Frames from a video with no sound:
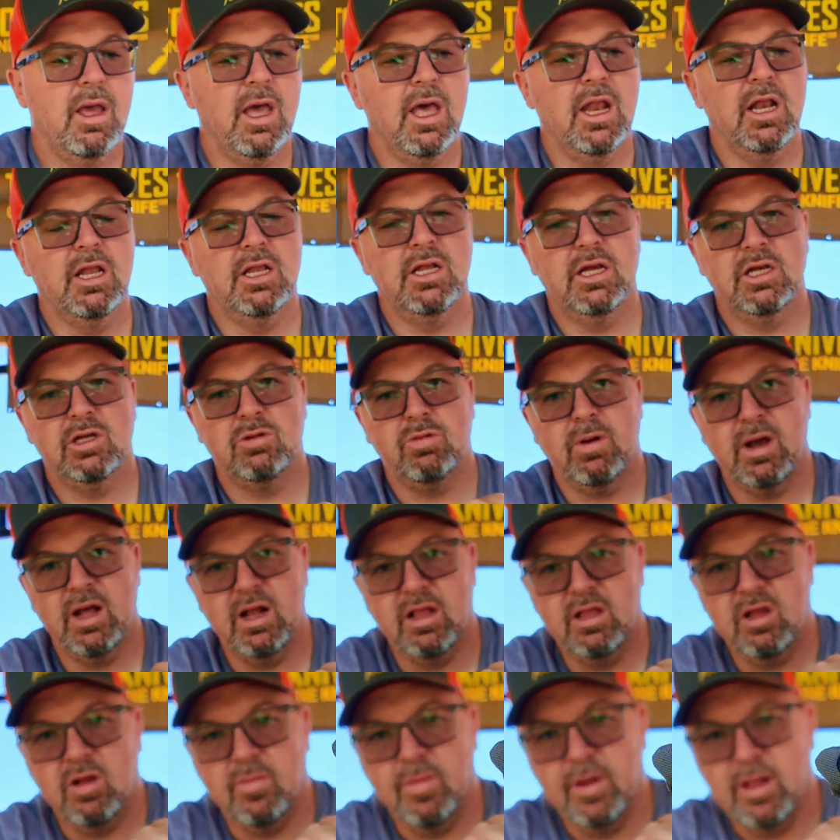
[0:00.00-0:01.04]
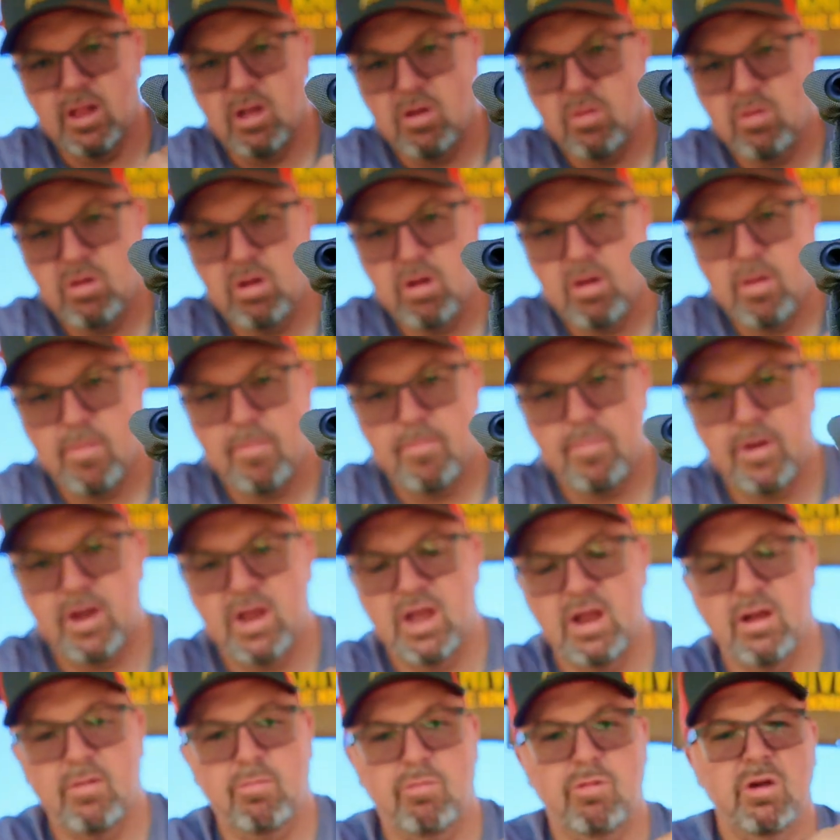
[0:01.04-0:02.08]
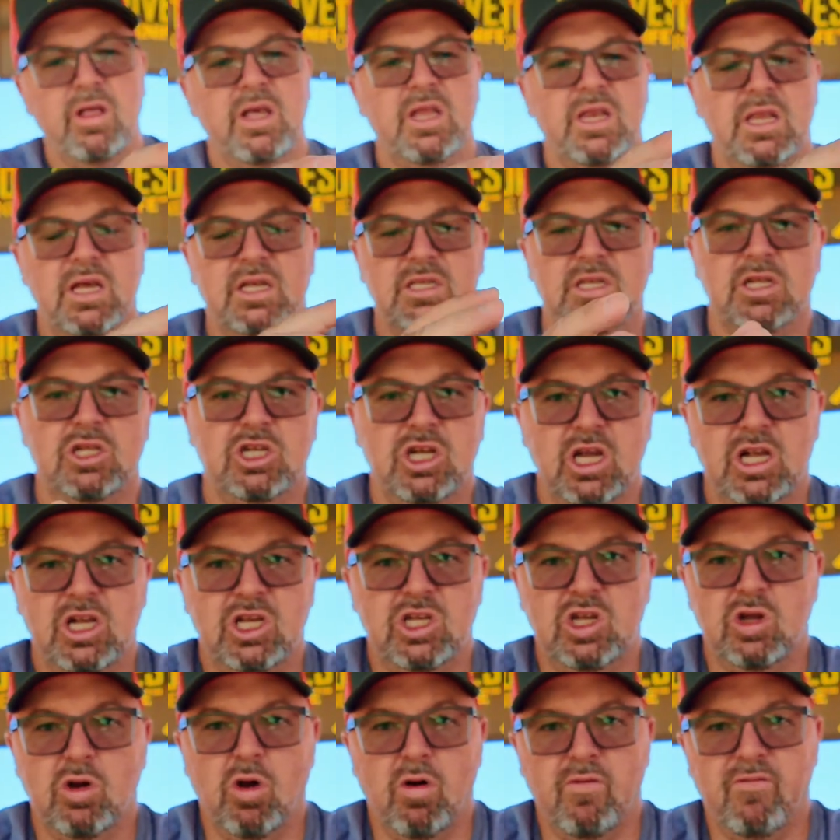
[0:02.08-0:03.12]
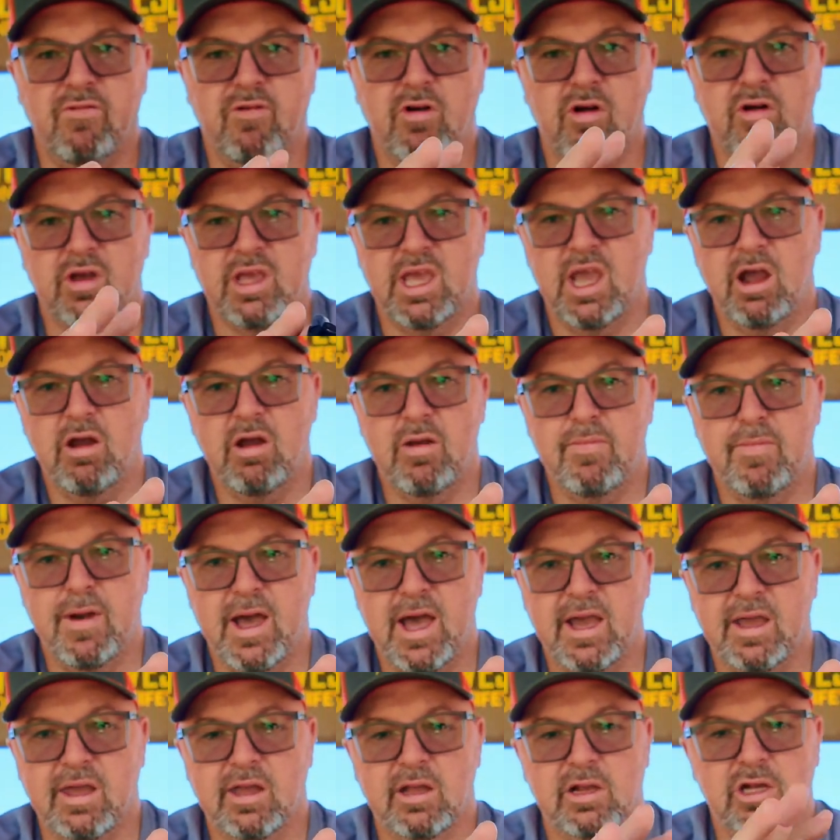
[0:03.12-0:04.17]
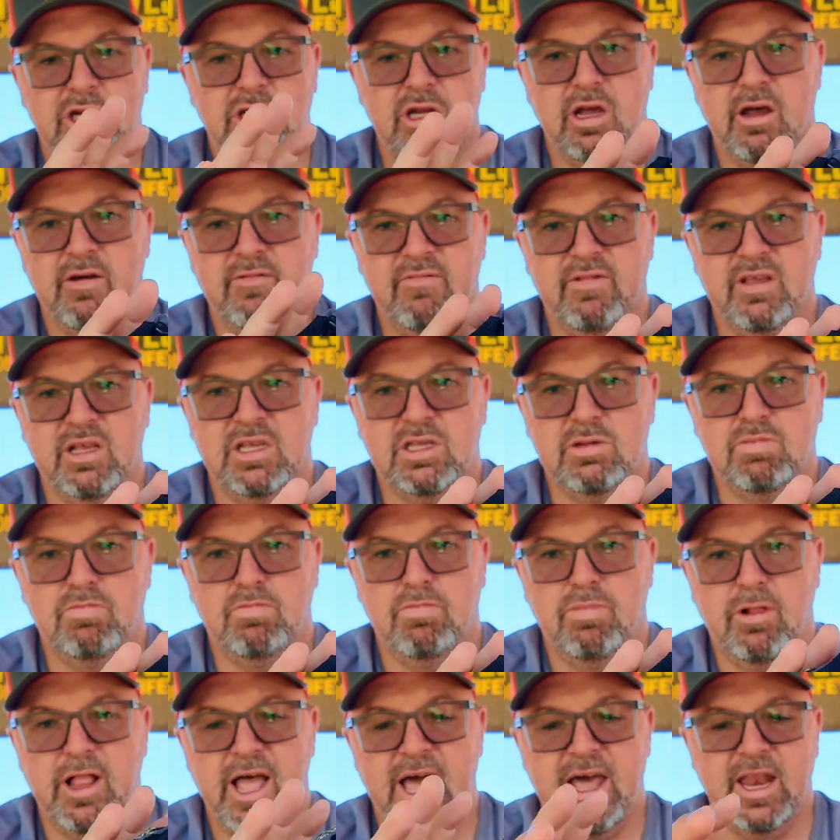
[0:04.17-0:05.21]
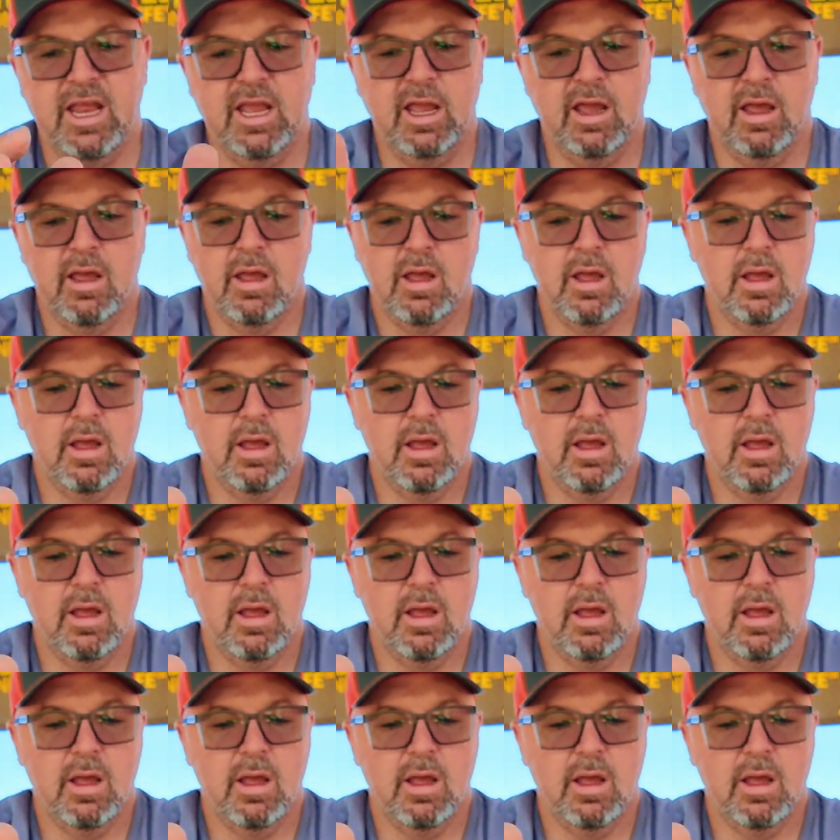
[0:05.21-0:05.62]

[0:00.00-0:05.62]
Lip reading: and it does ride a little bit lower, but it really doesn't change the overall carry package of this Platy.